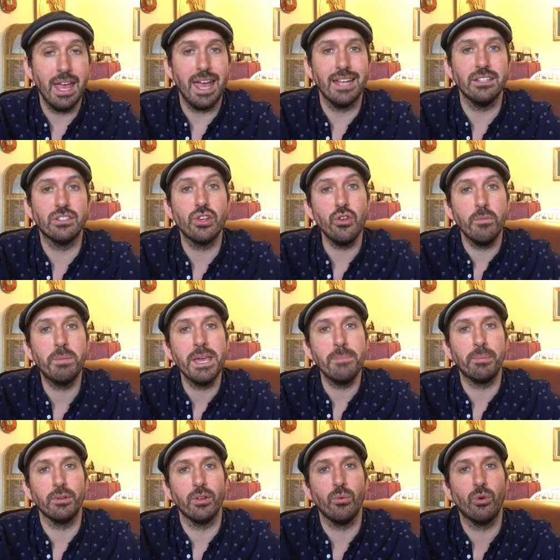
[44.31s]
and two
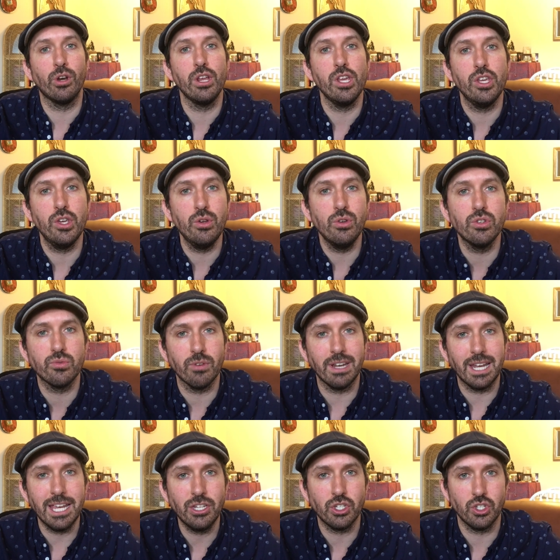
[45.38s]
people that want to use
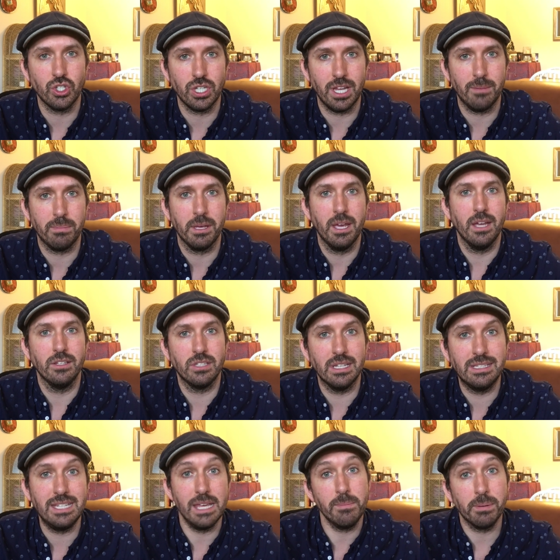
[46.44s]
relationship to
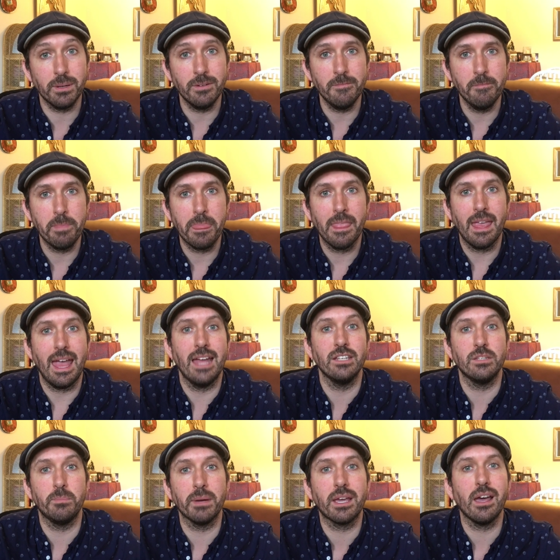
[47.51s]
deepen and
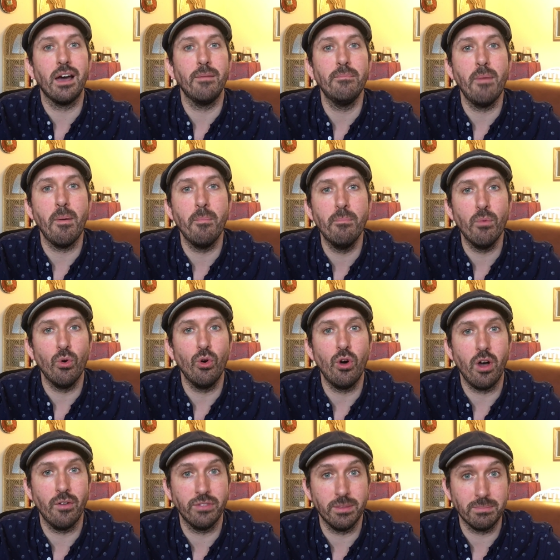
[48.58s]
to become
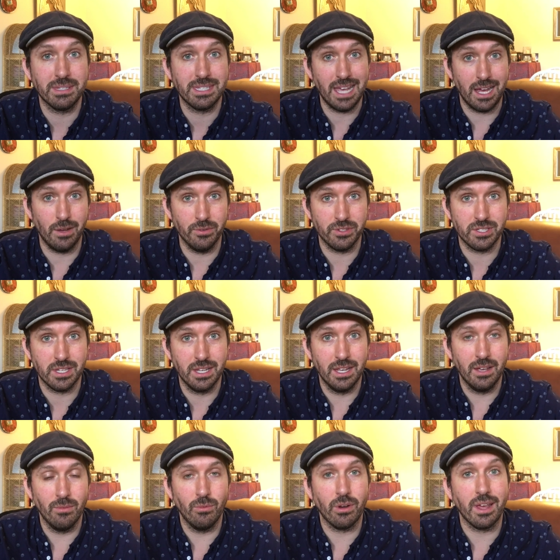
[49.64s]
more of themselves,
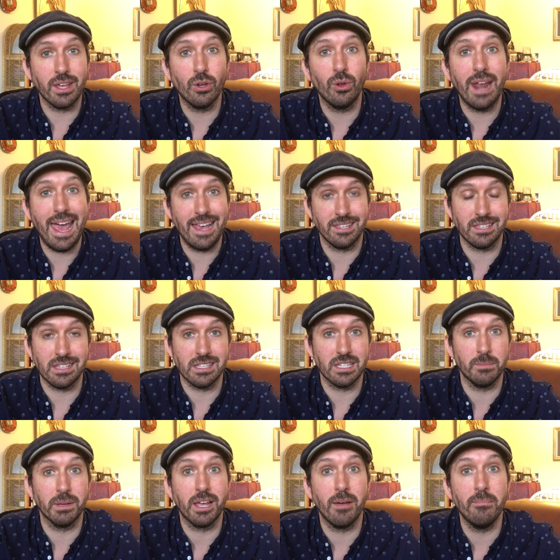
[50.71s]
what I call essence,
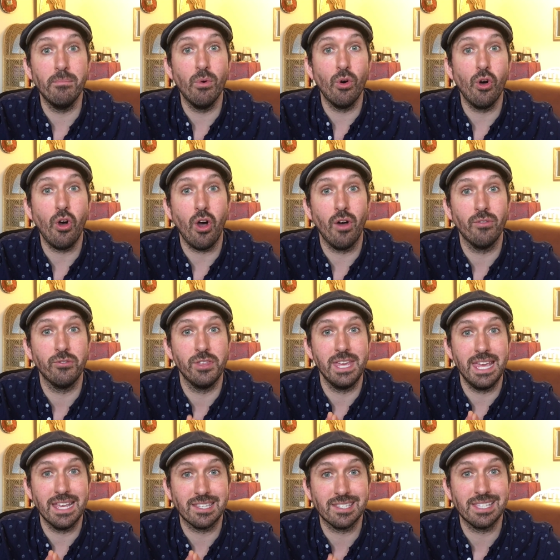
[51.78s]
to become more of
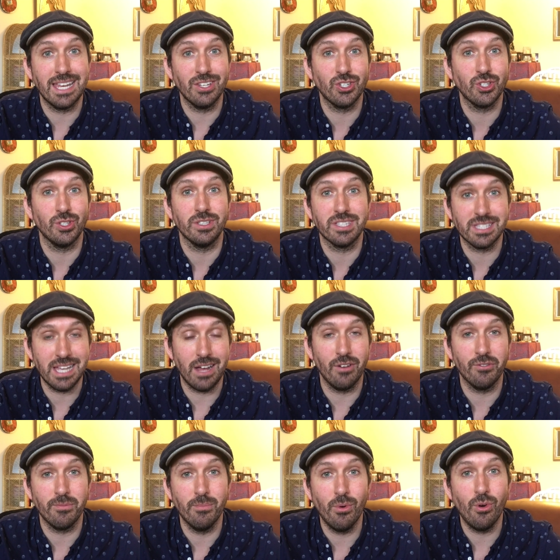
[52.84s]
the essential
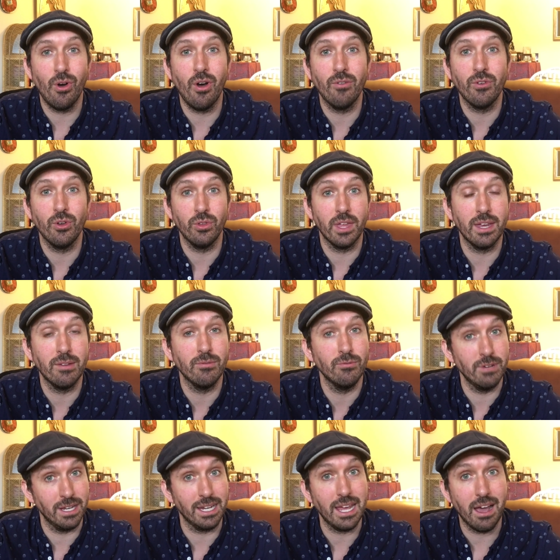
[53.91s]
self, more of who they
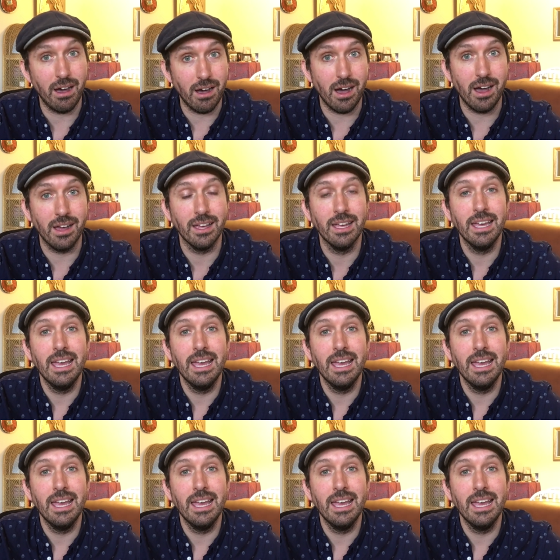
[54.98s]
really are.